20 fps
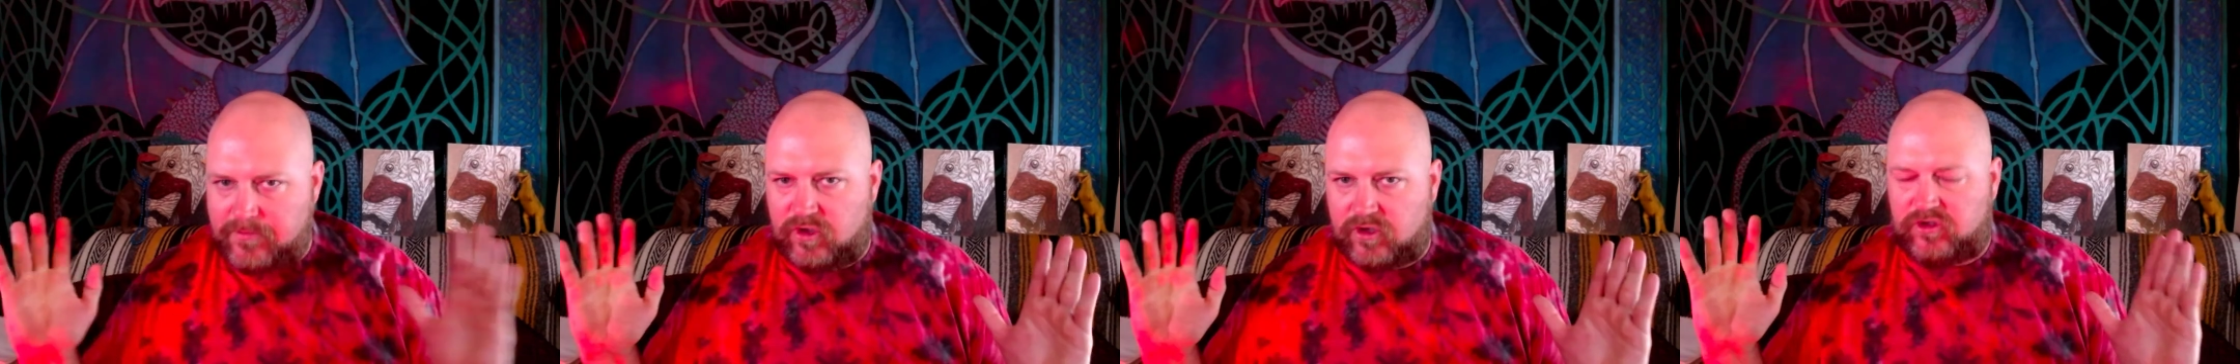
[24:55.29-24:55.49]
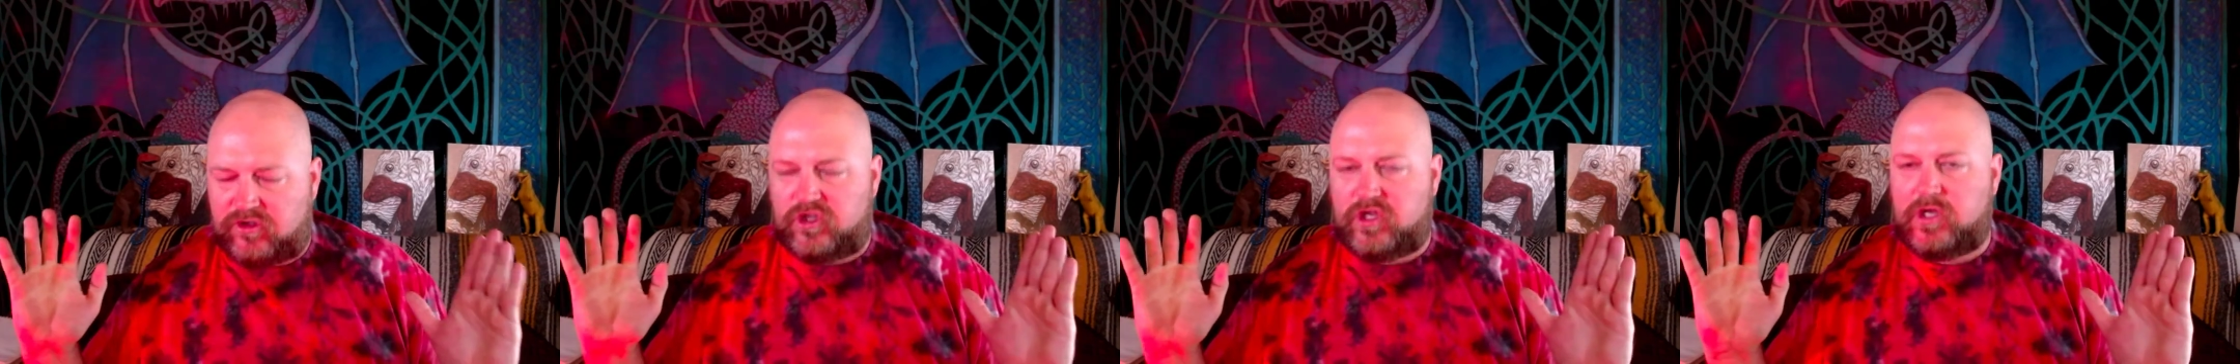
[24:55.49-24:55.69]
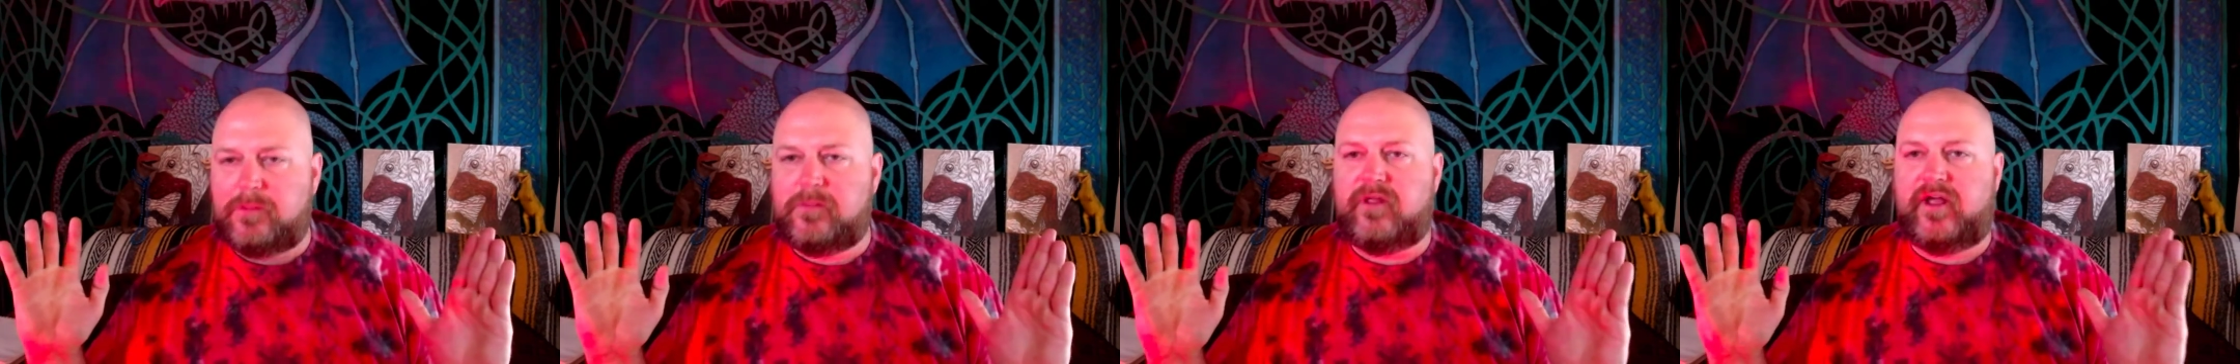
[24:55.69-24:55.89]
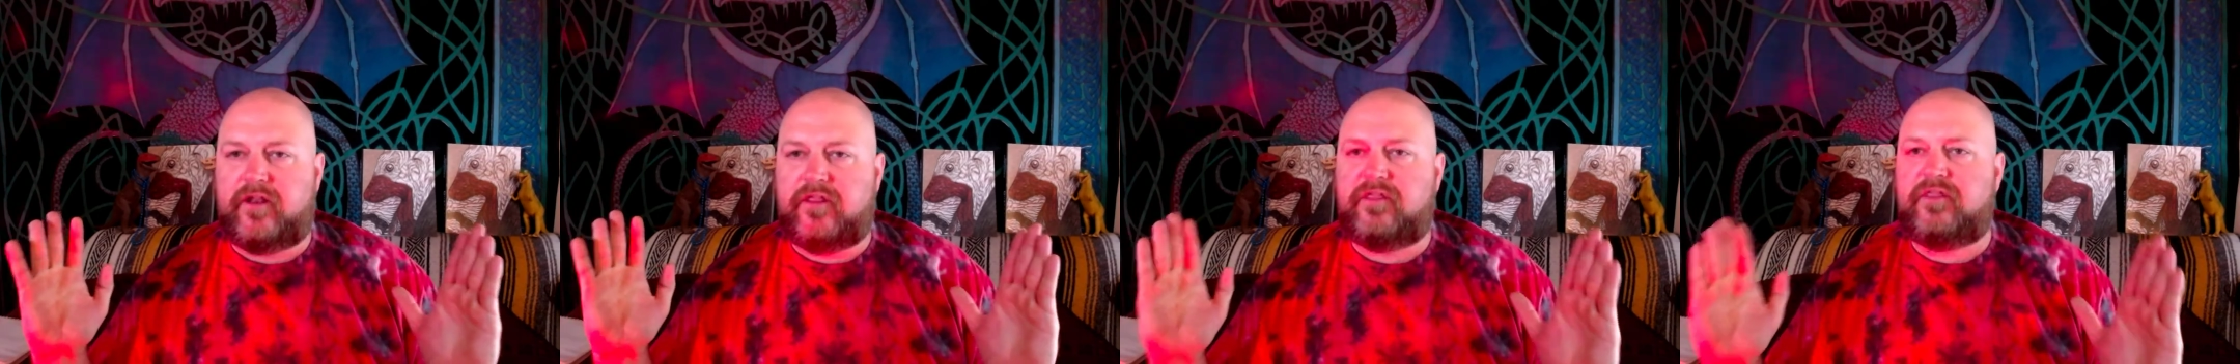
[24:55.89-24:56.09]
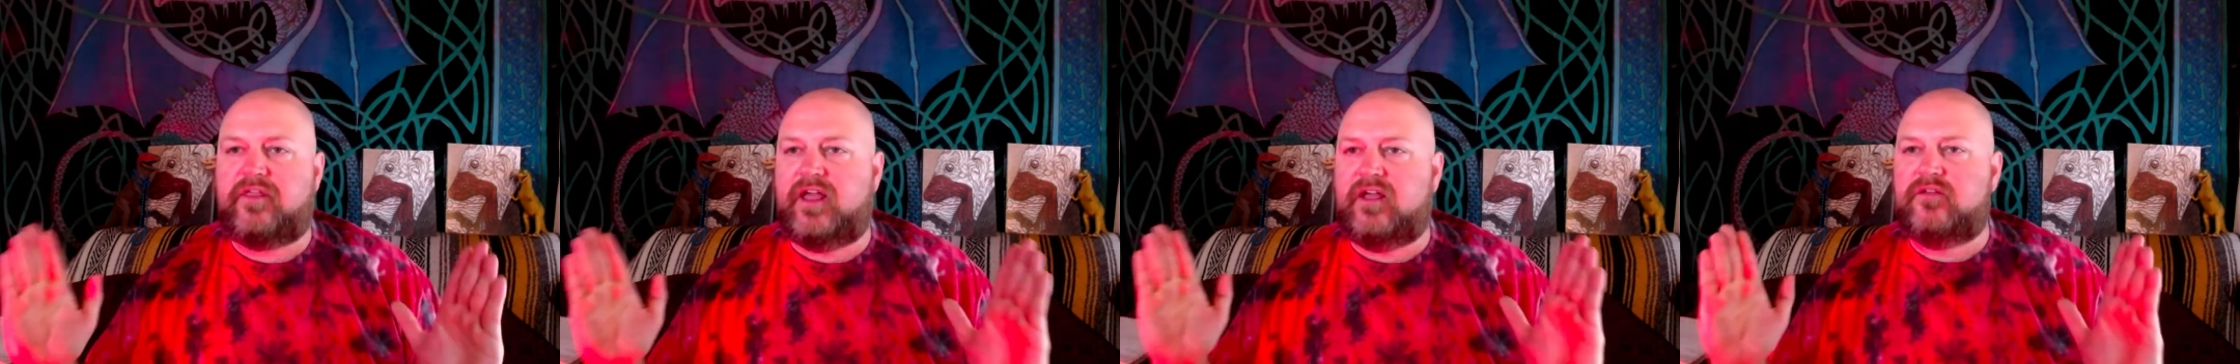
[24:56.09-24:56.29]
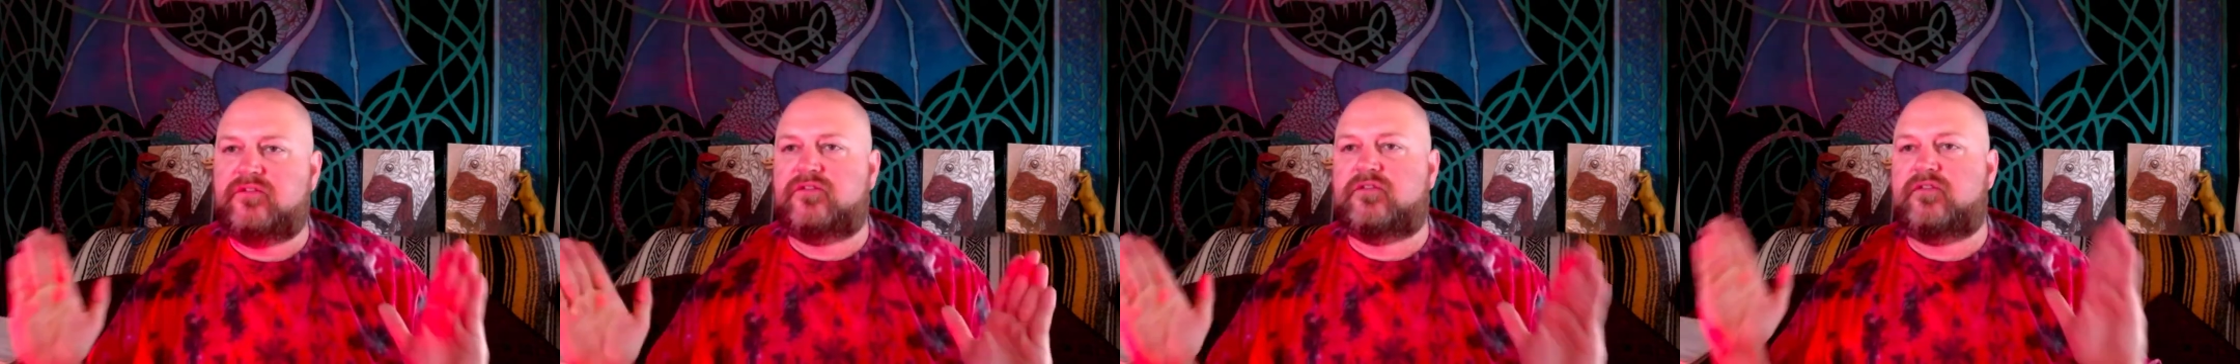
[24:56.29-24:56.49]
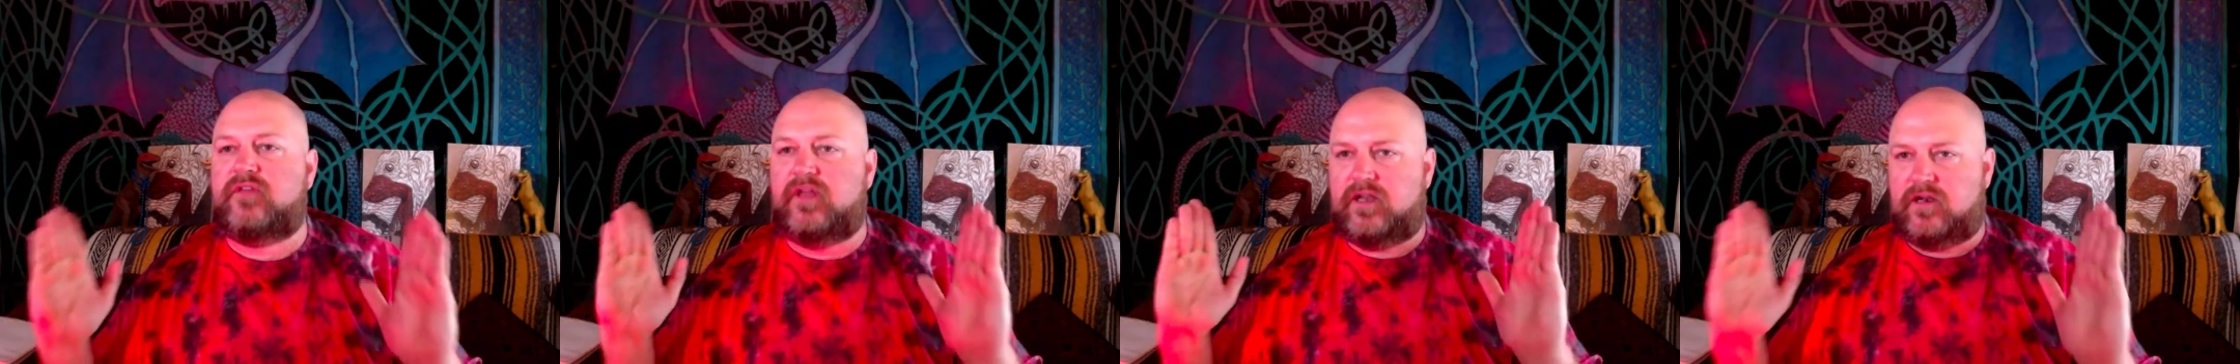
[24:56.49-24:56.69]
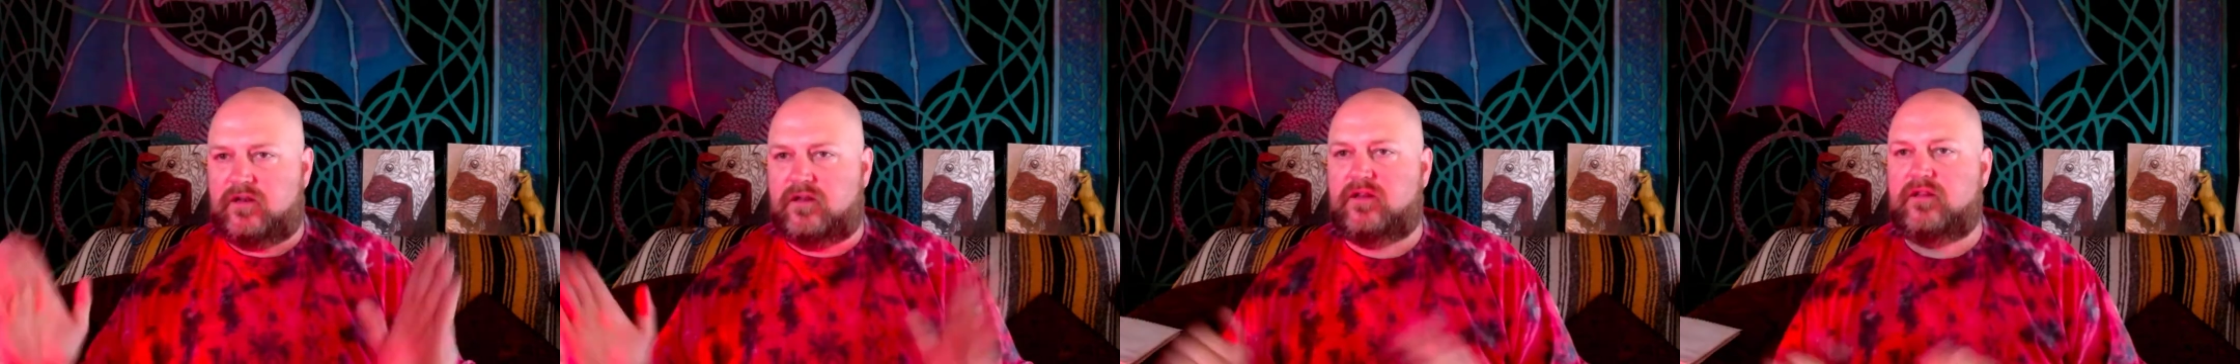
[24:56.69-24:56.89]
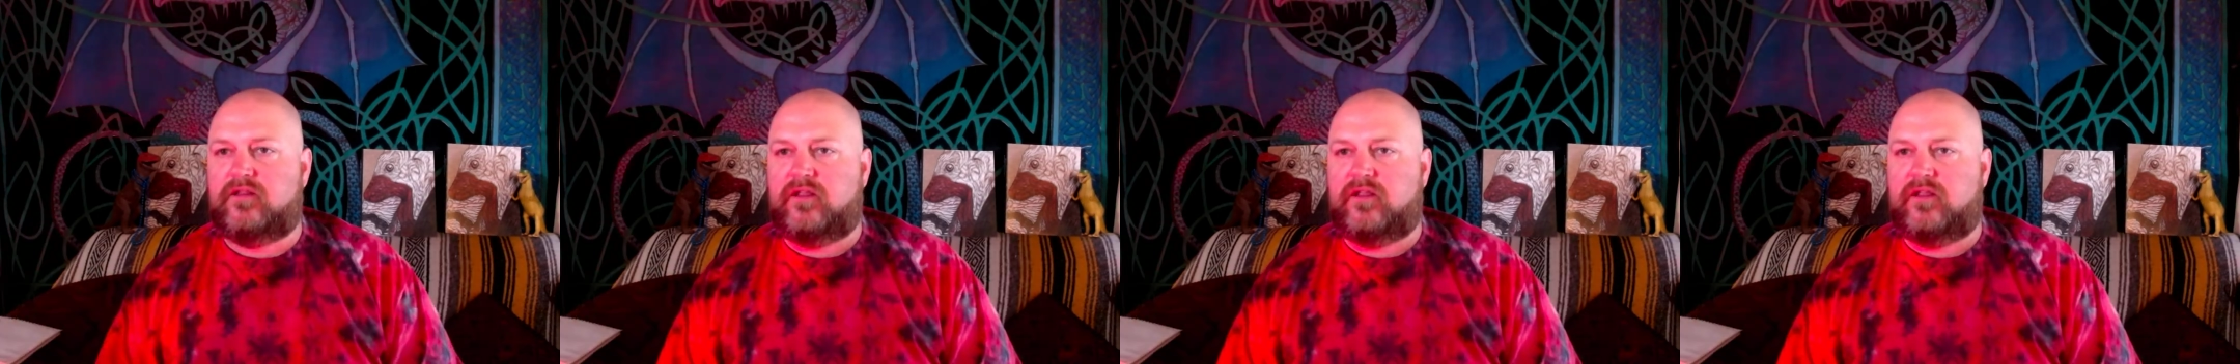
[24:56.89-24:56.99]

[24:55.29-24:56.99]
to accumulate things than